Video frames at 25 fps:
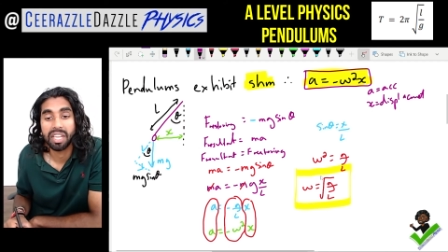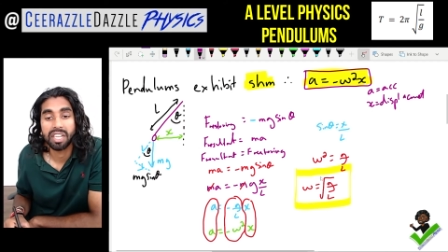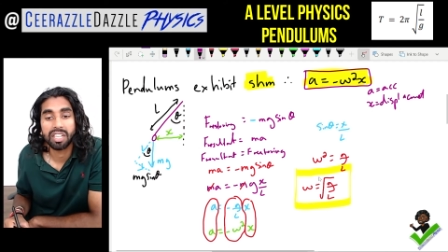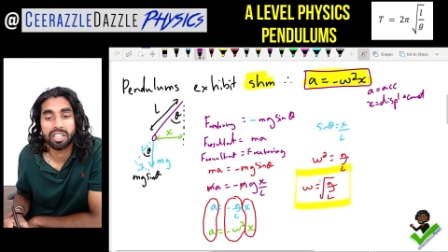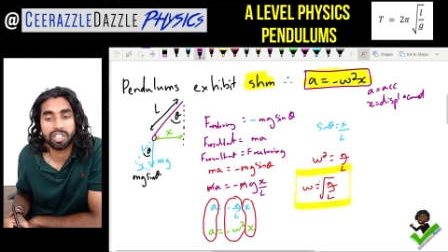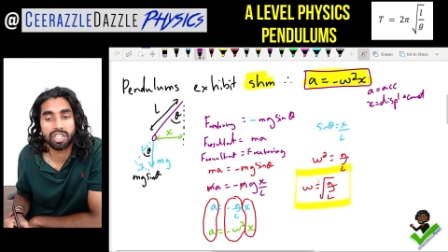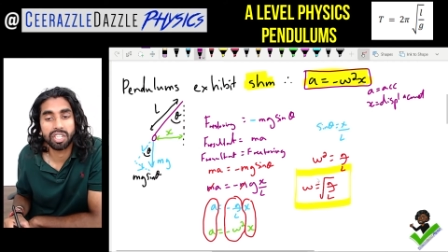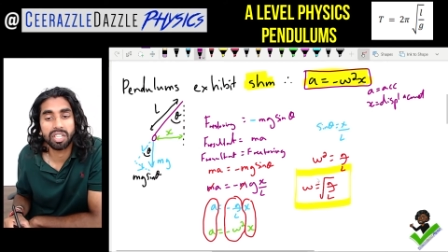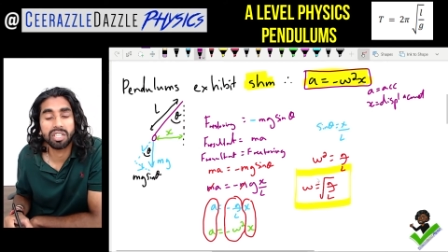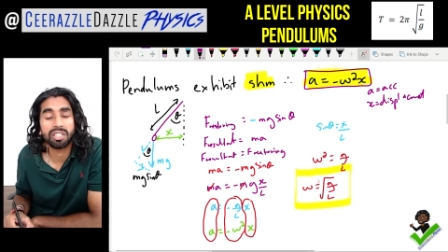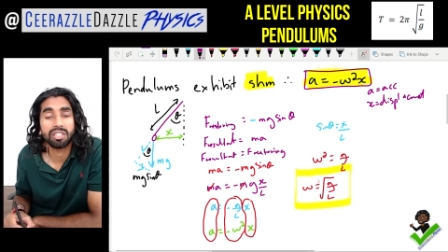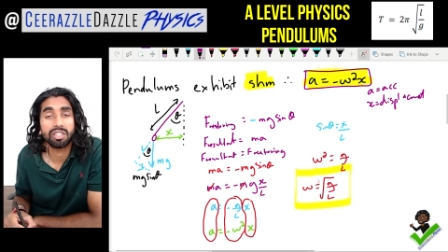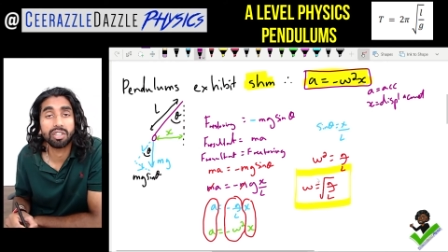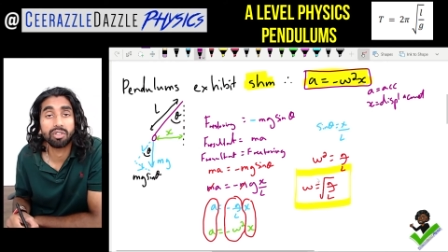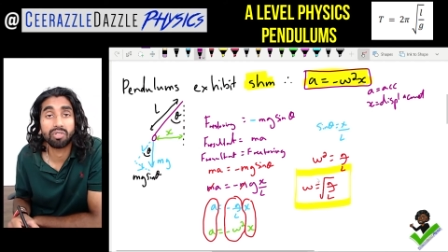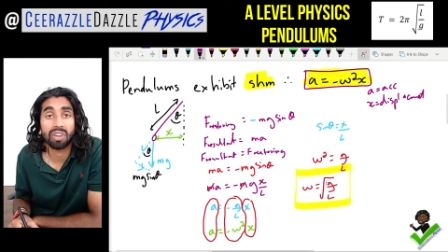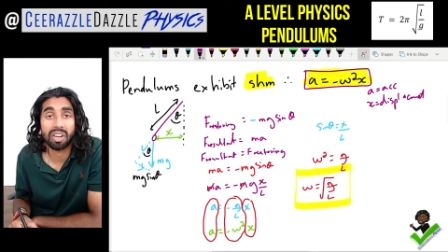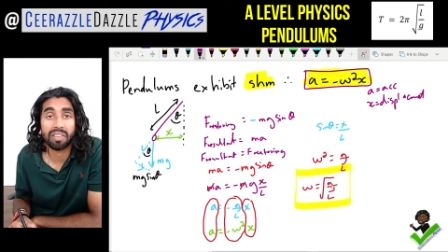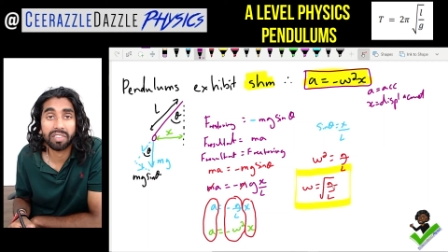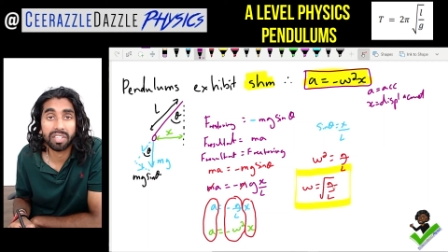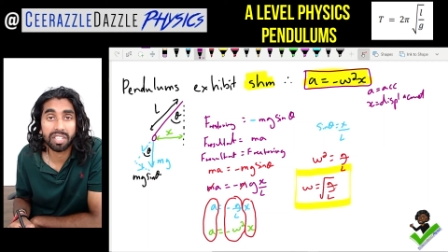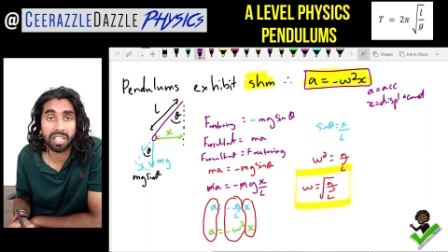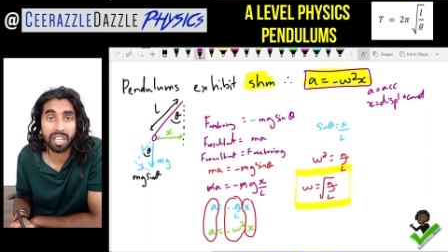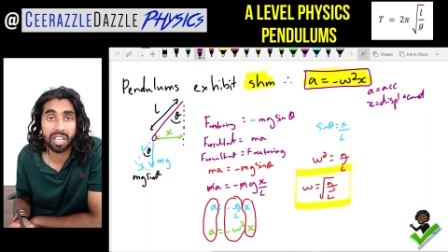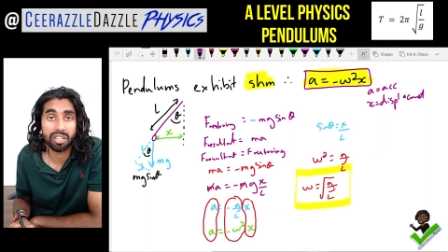G is the
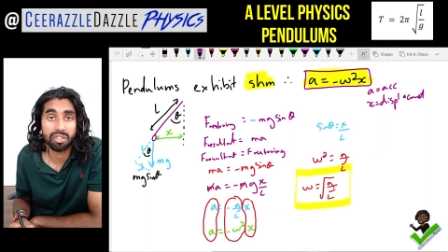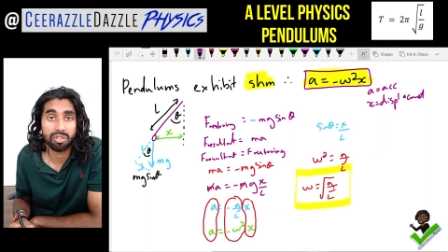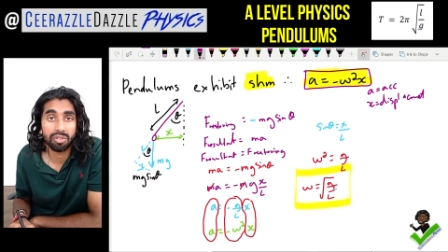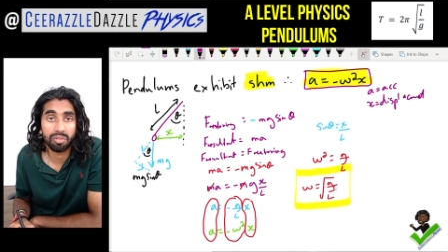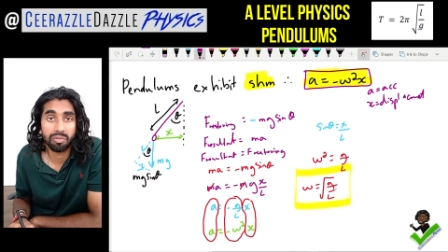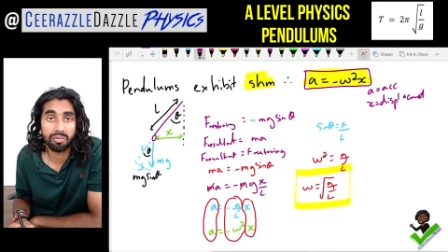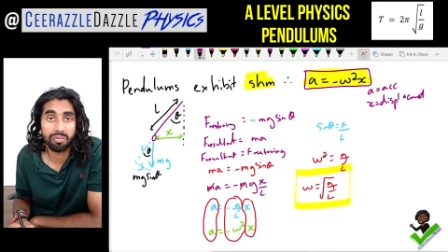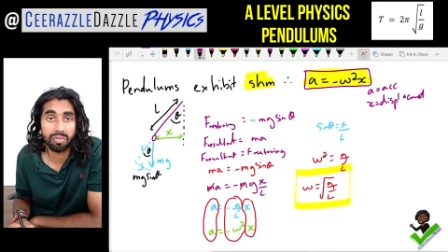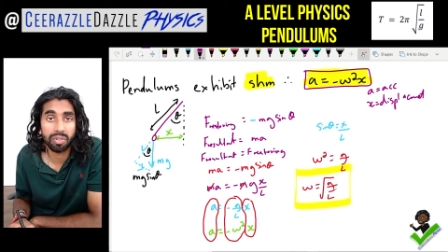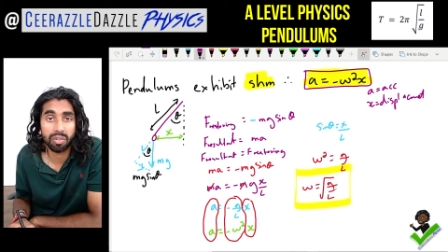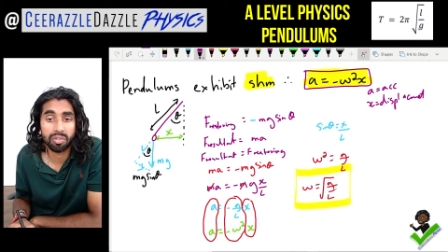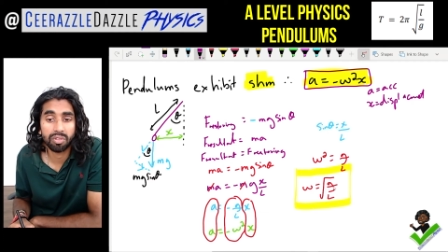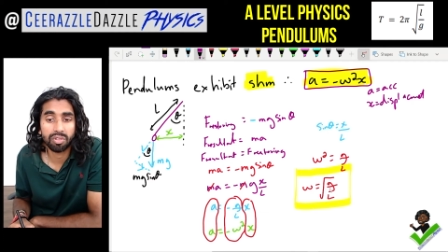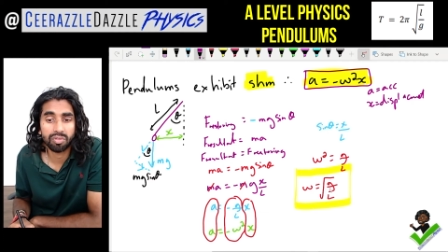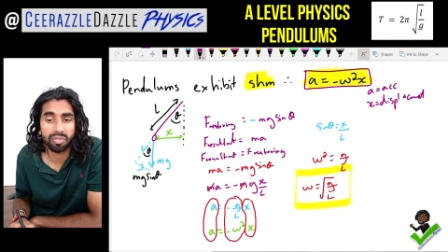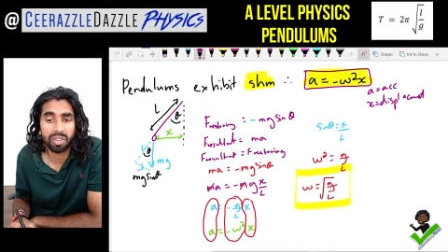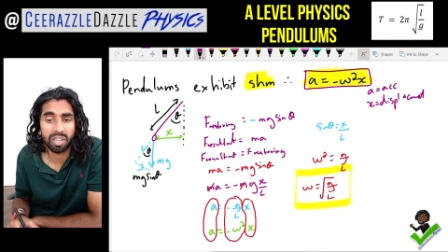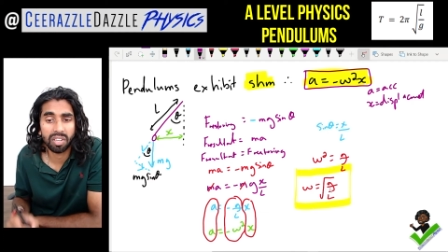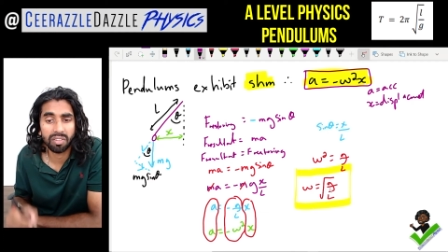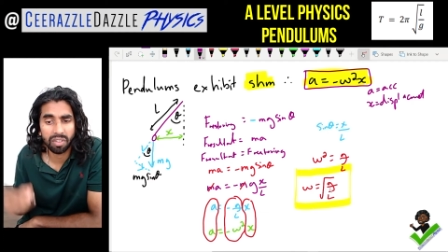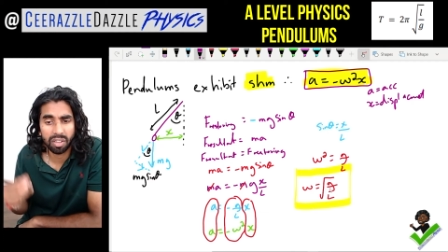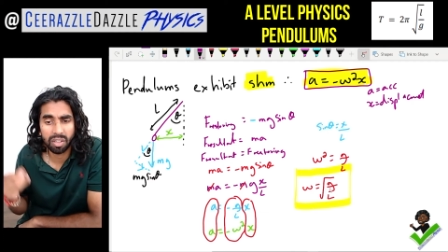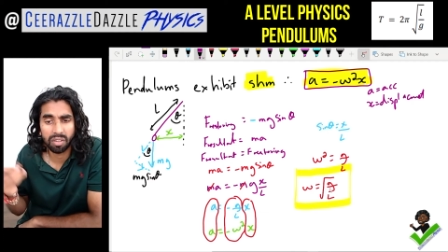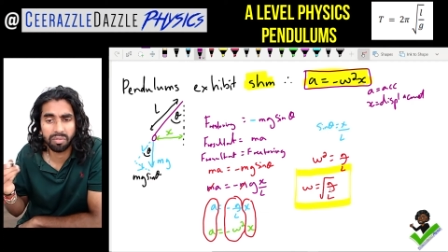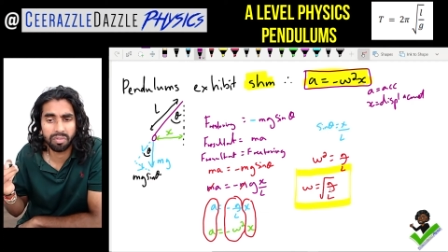gravitational field
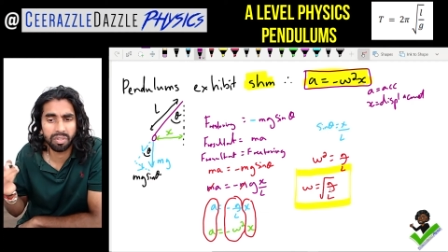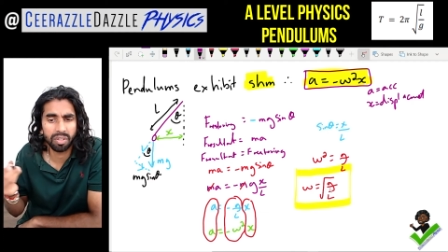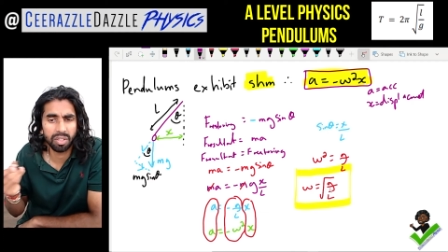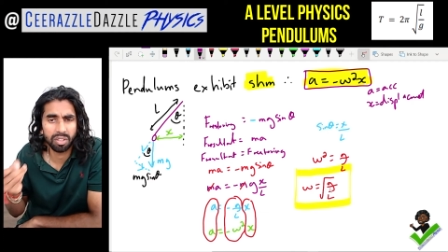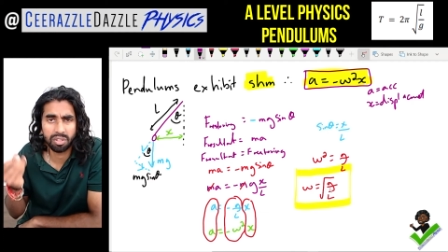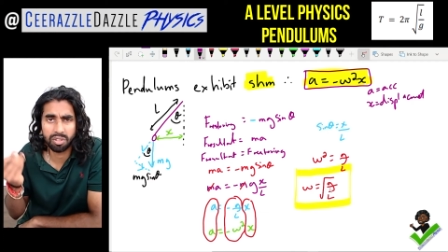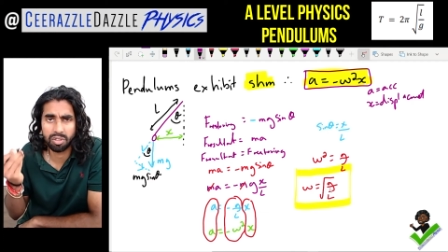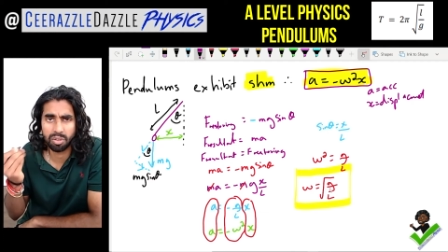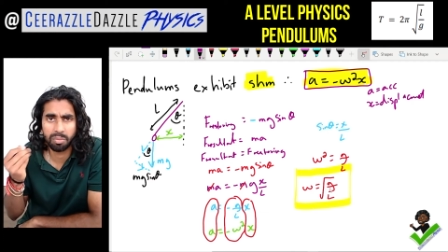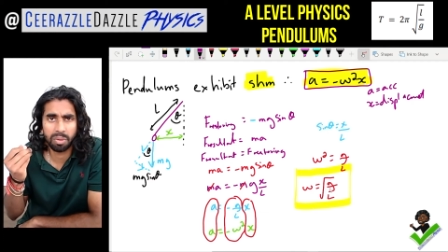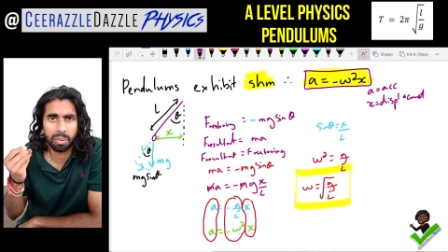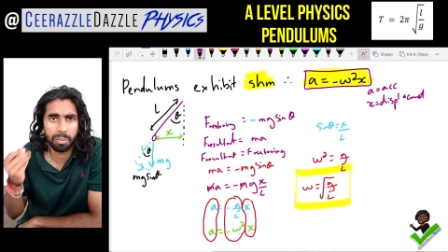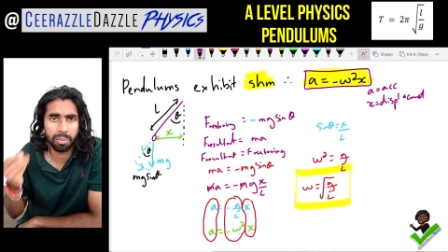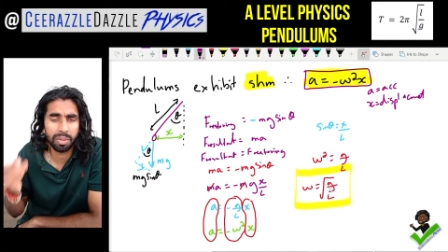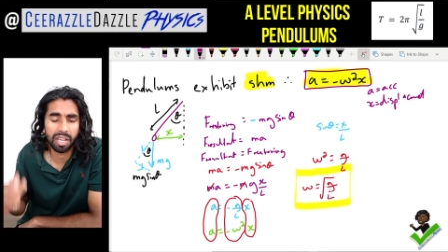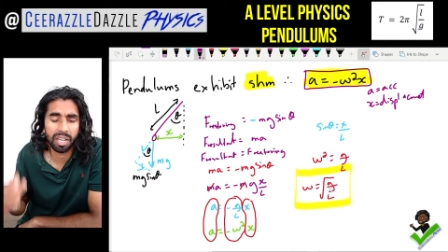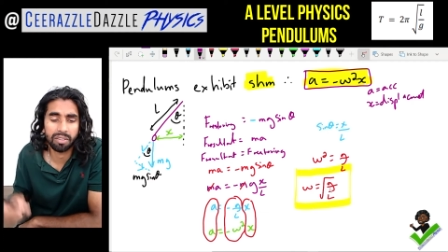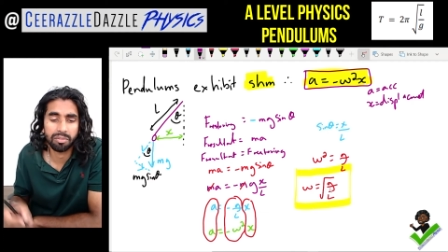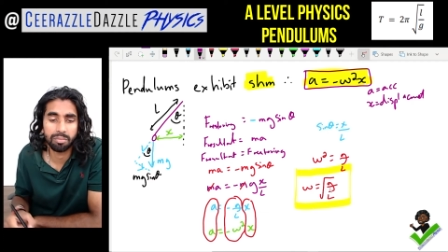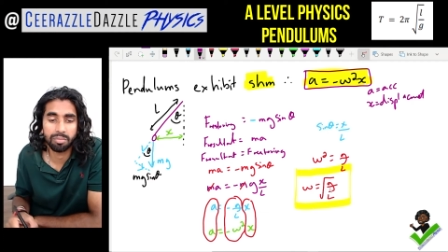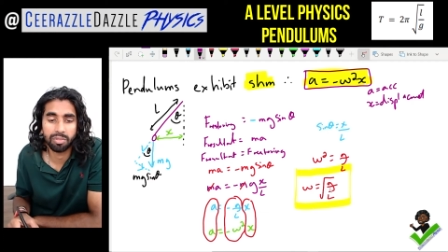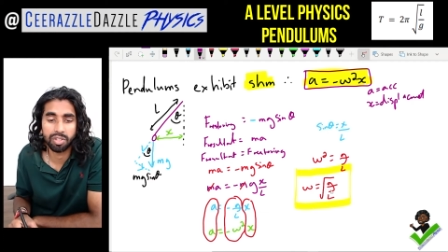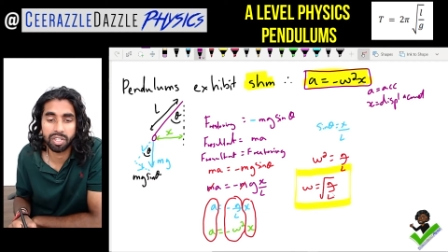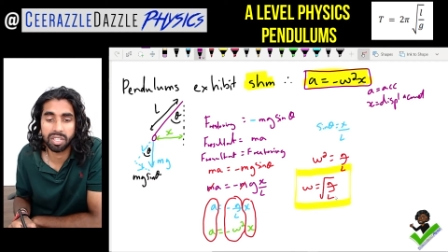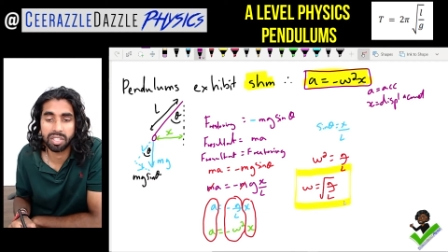strength. Hopefully you still remember that
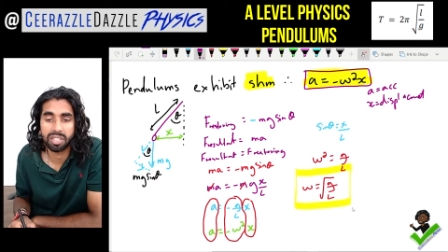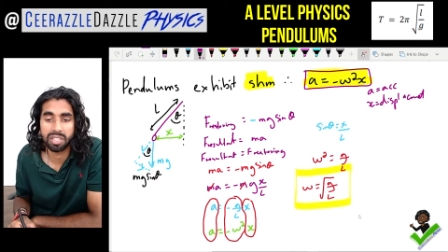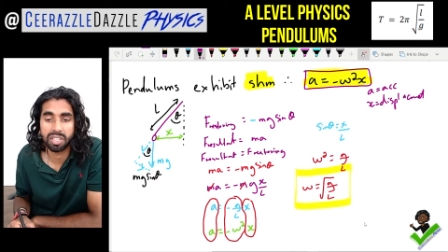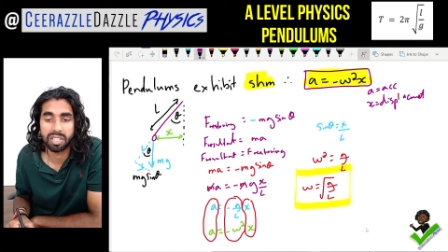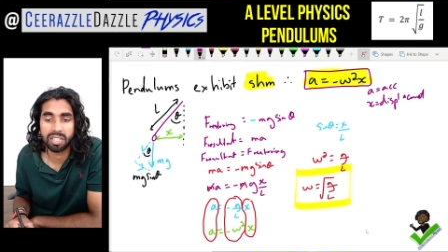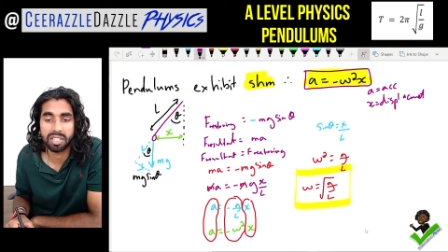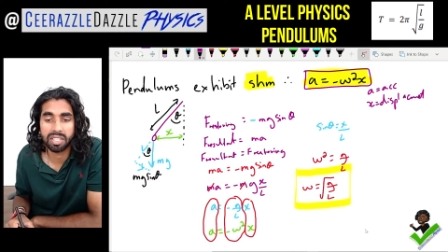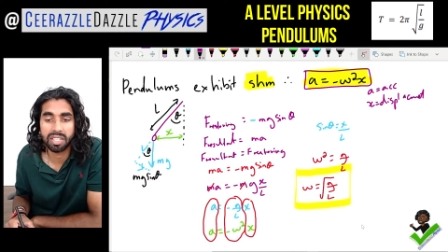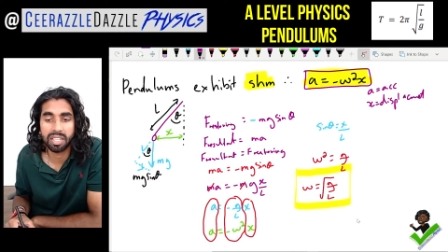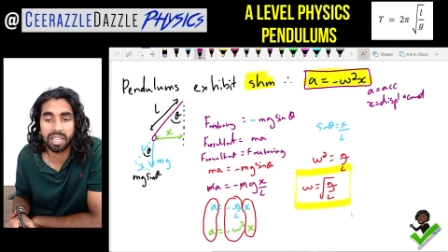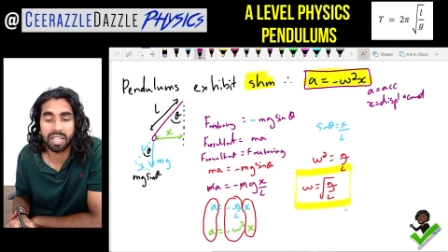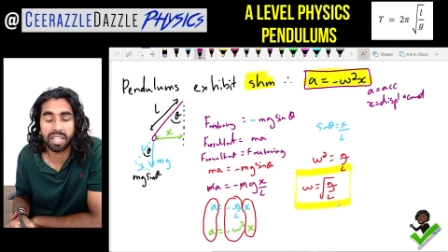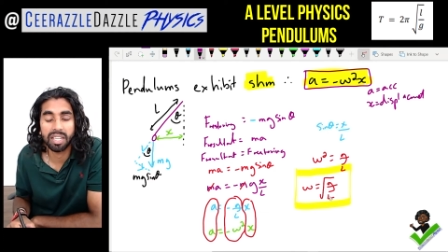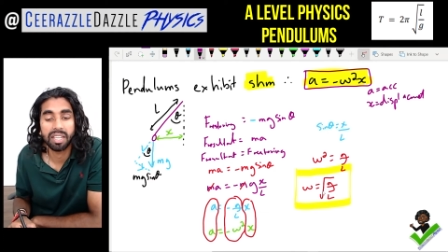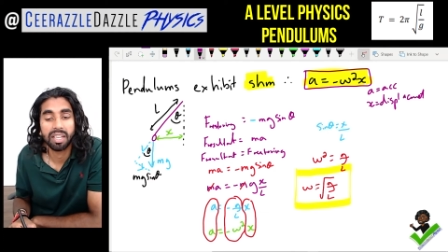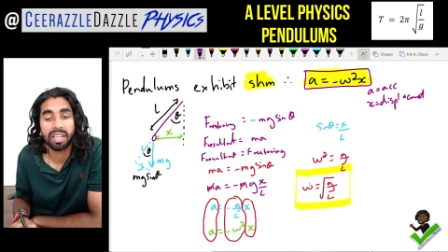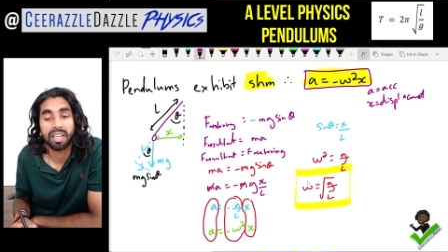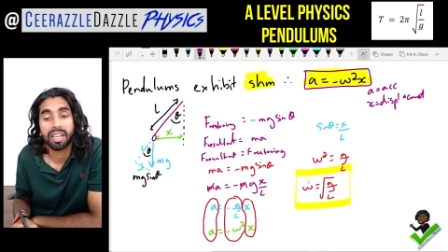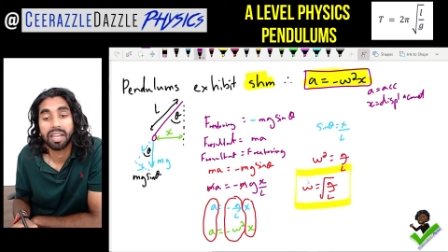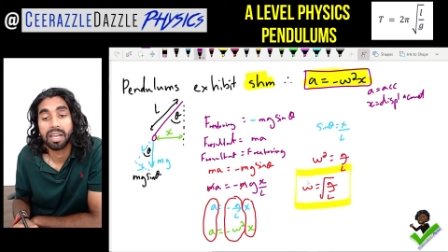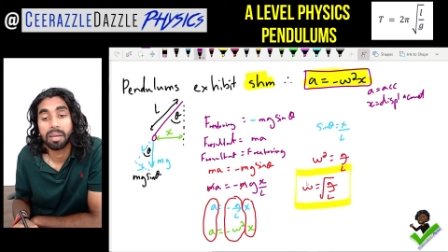from GCSE.